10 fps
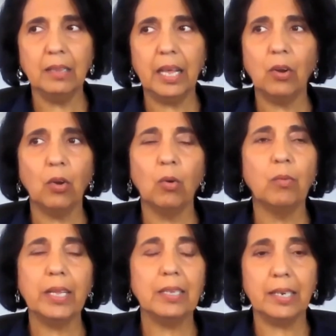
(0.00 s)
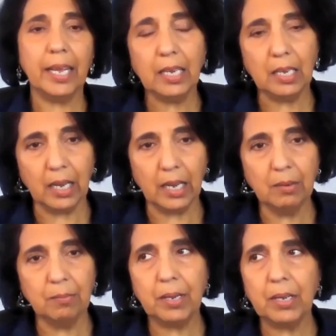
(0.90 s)
They don't know why they're taking it
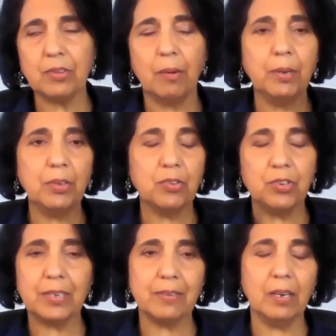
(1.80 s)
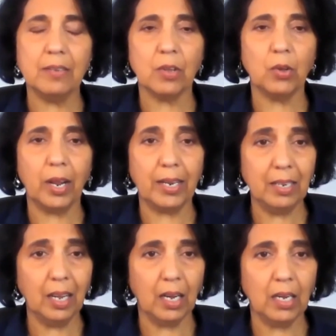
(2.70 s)
because somebody suggested it's a good
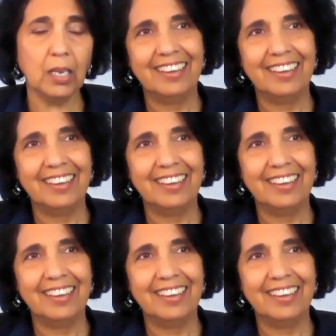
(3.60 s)
idea.